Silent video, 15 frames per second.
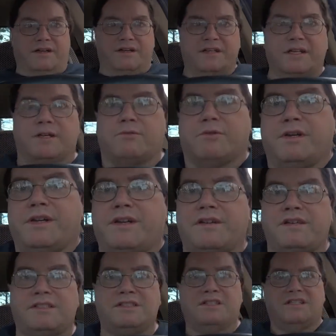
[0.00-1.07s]
Anyway,
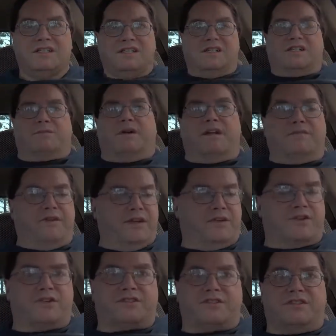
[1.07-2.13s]
to my
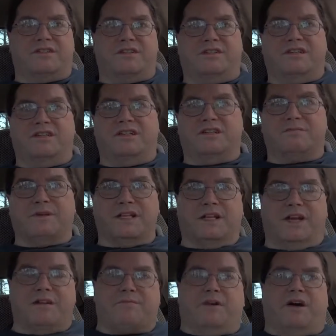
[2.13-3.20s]
adventures, my
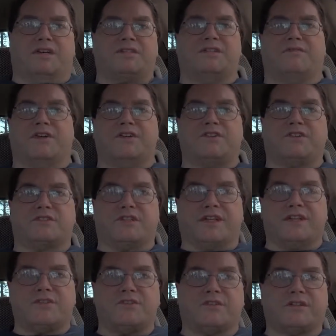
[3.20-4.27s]
Lightbox adventures, I
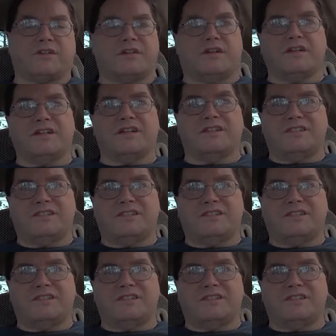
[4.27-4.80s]
guess you could call it.